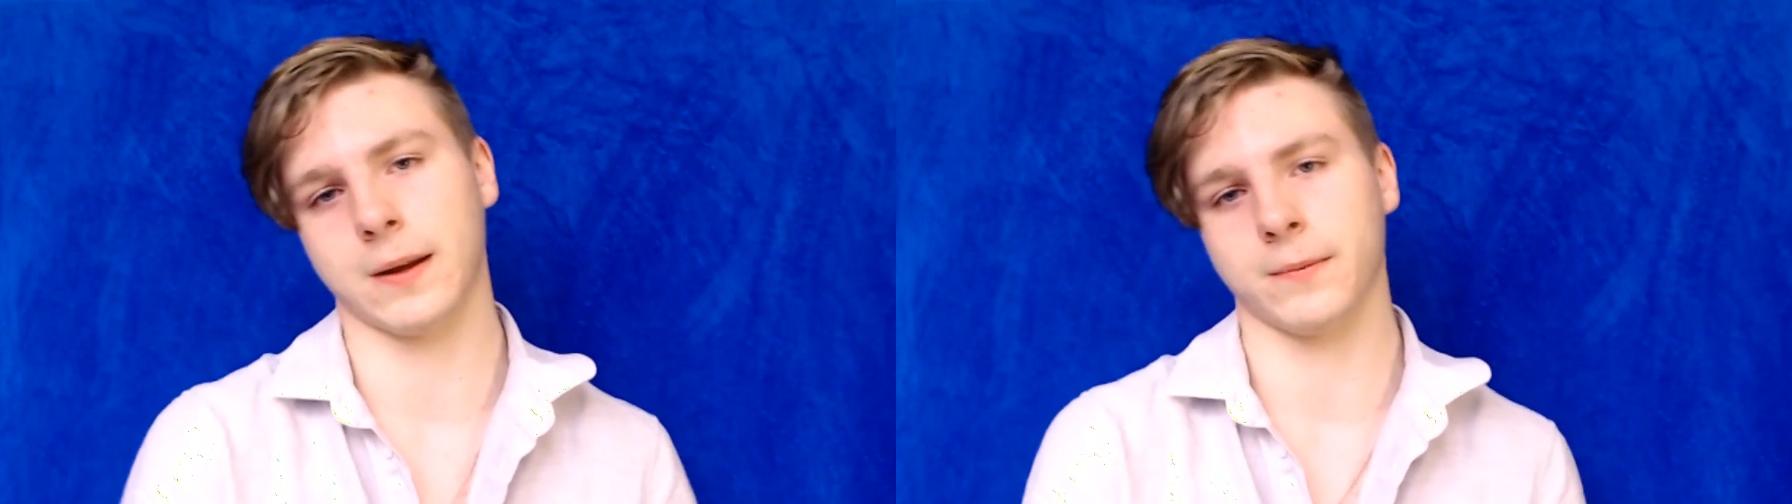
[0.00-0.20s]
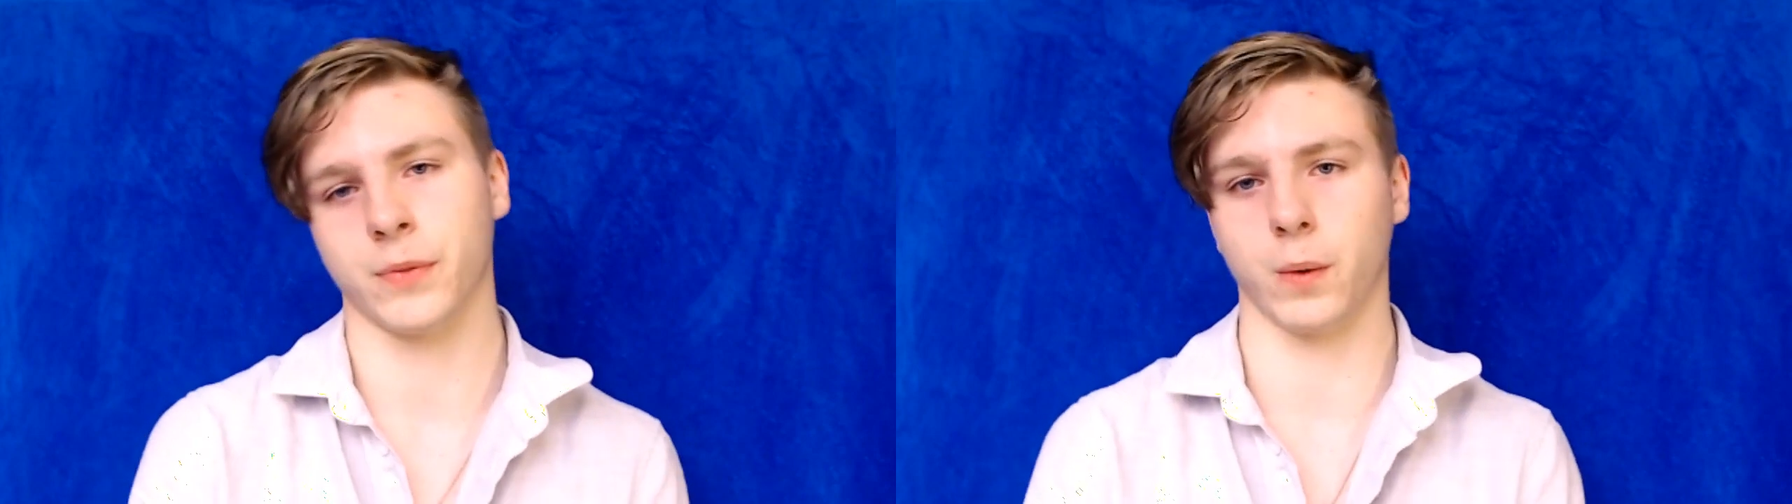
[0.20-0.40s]

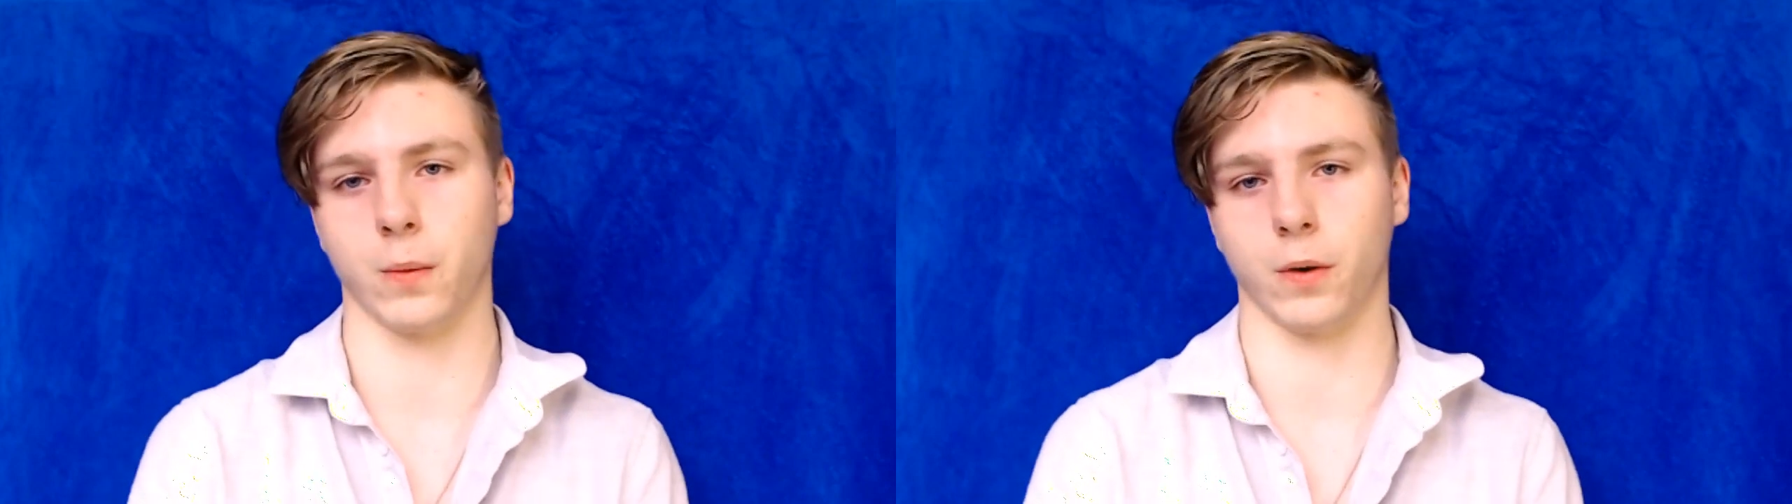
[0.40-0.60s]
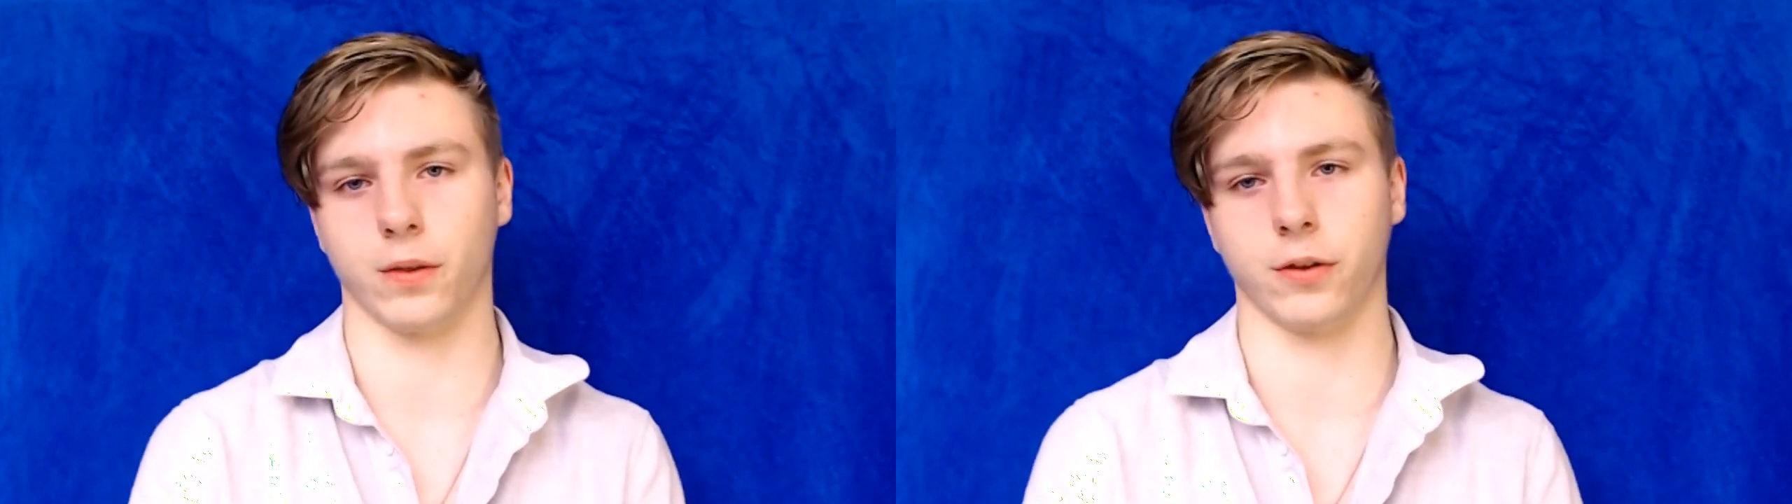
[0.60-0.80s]
we were
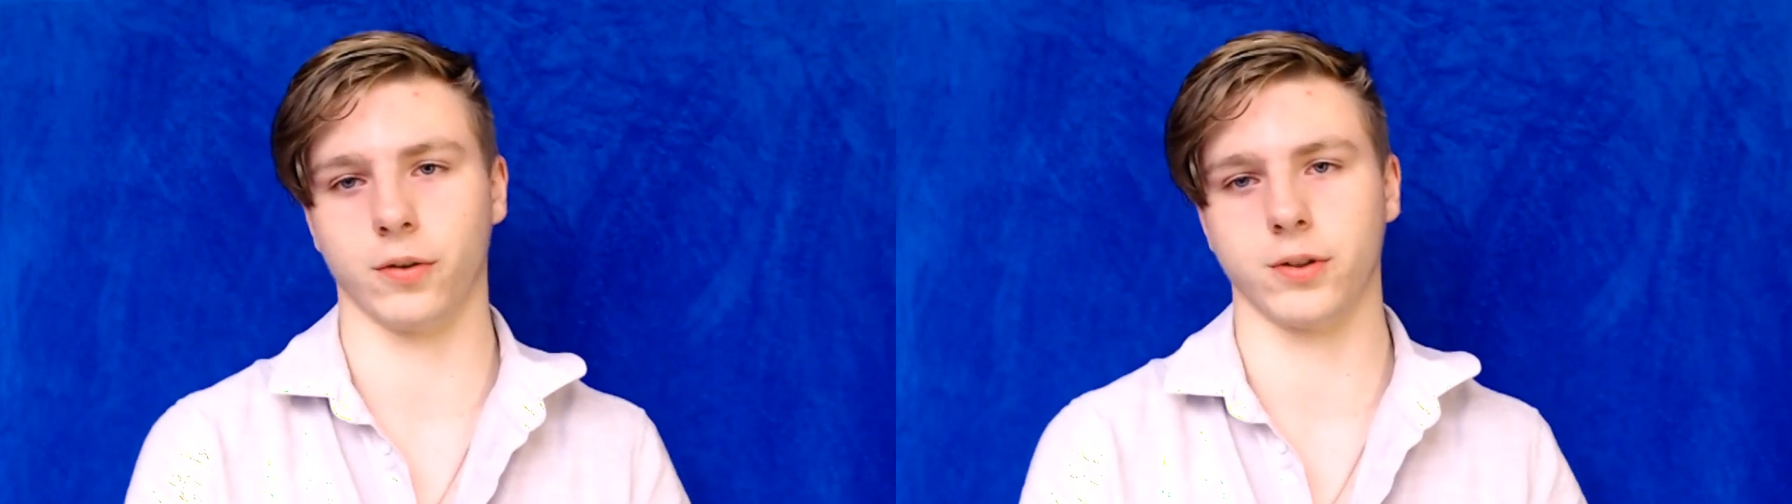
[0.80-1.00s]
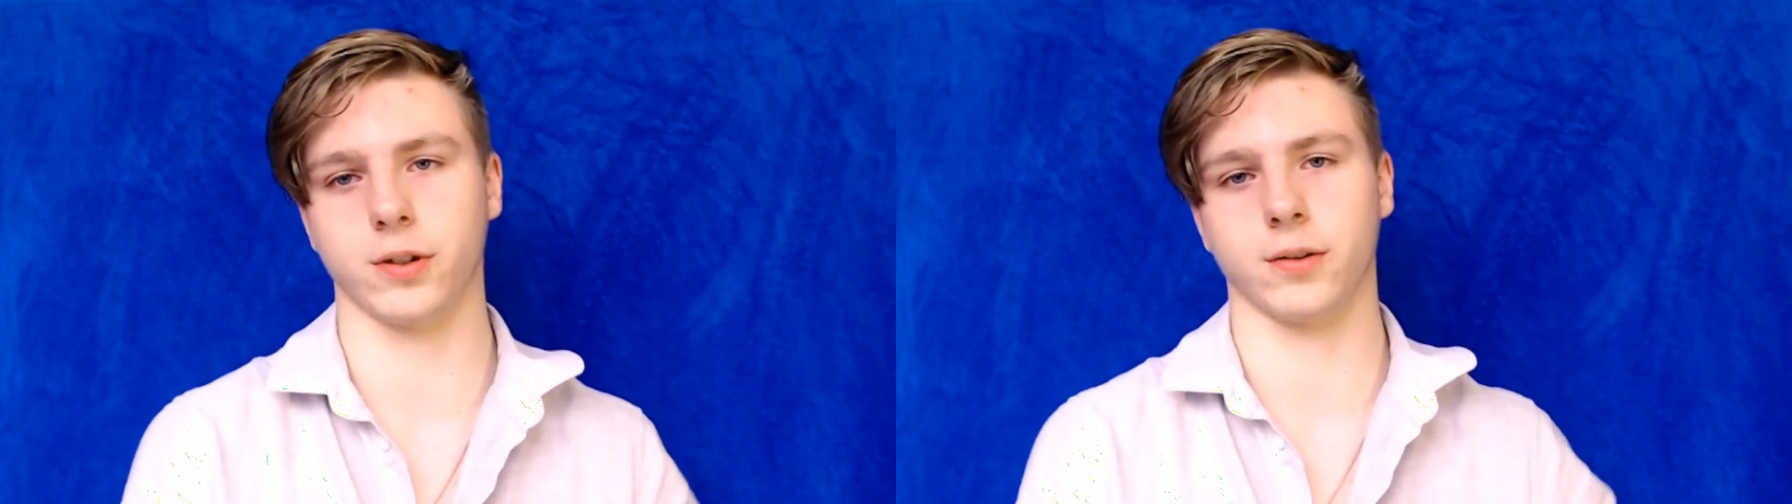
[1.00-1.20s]
in third
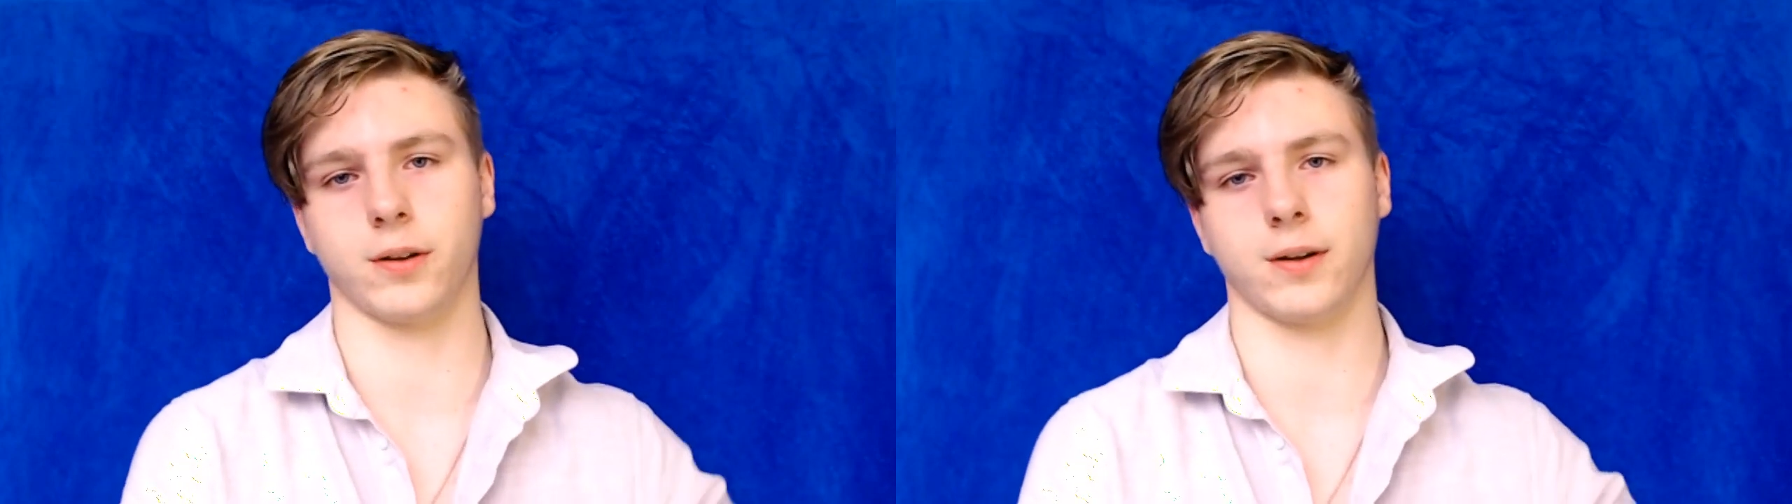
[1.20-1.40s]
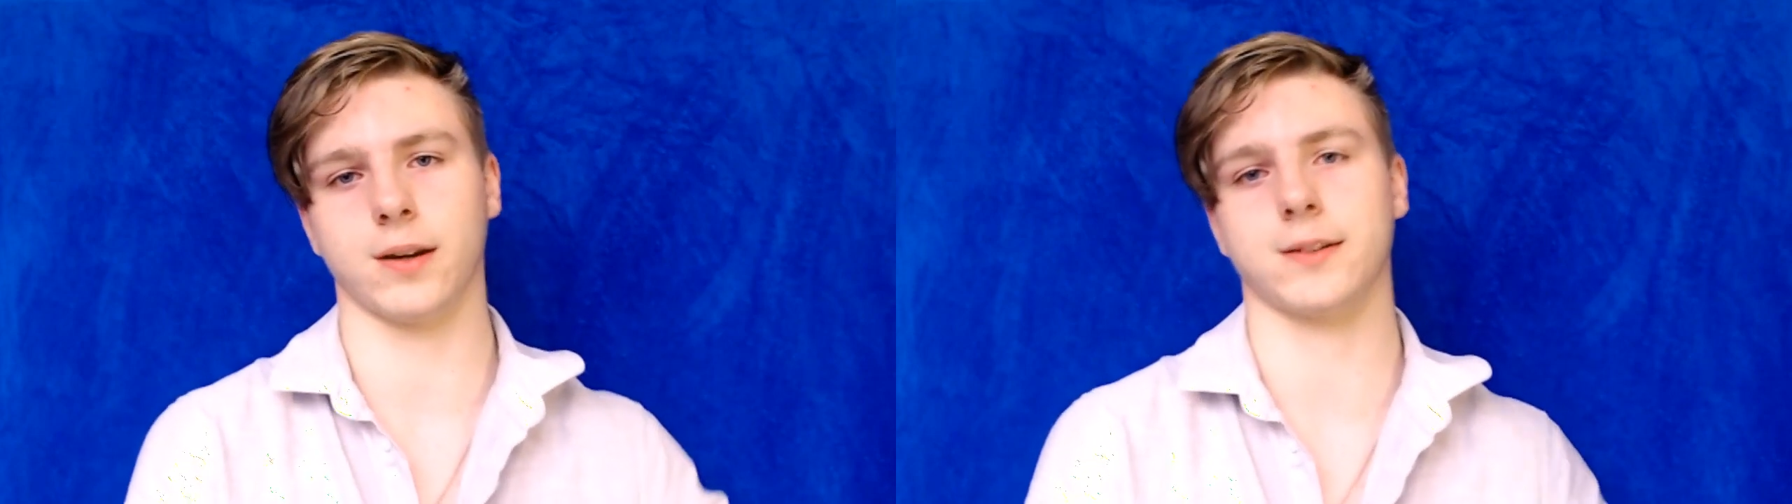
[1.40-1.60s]
year, they'd
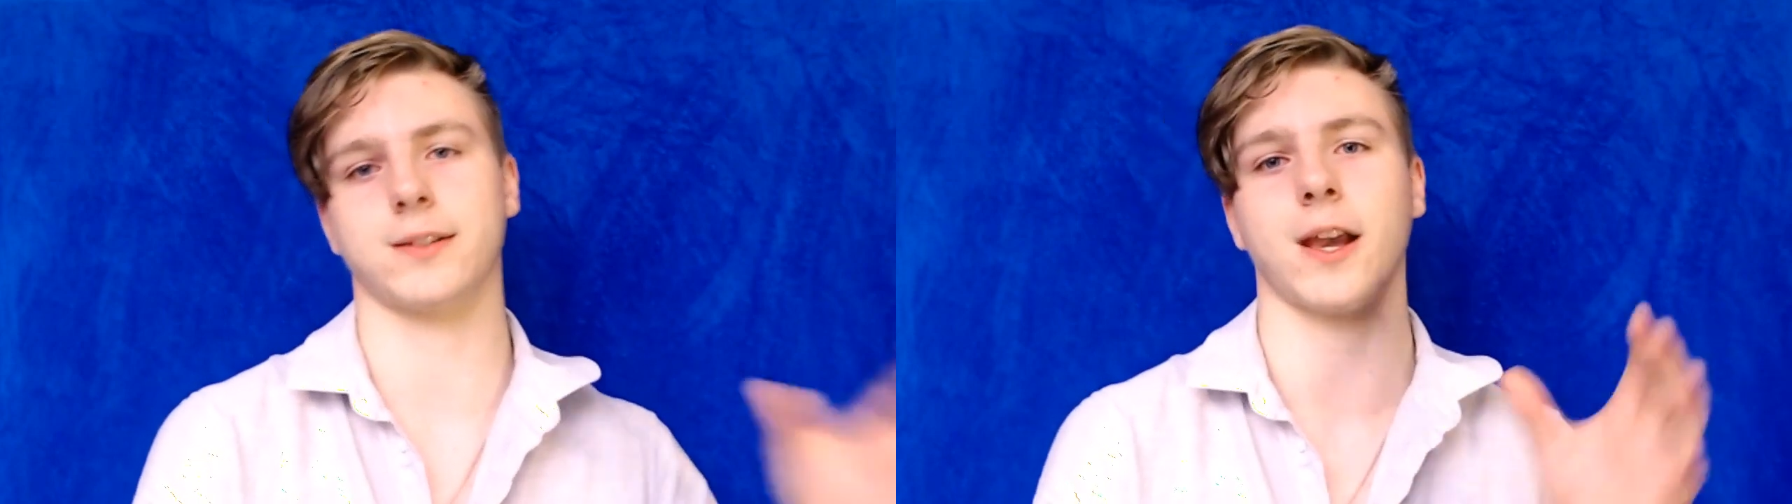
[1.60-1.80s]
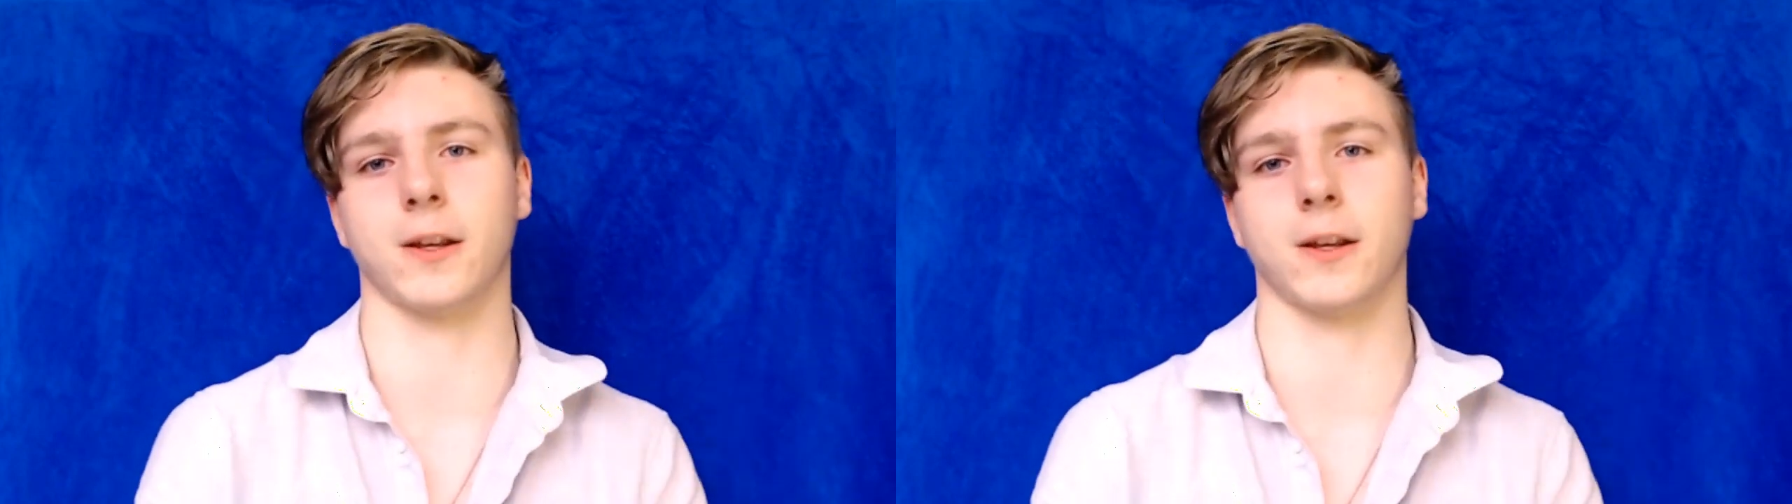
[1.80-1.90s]
get a second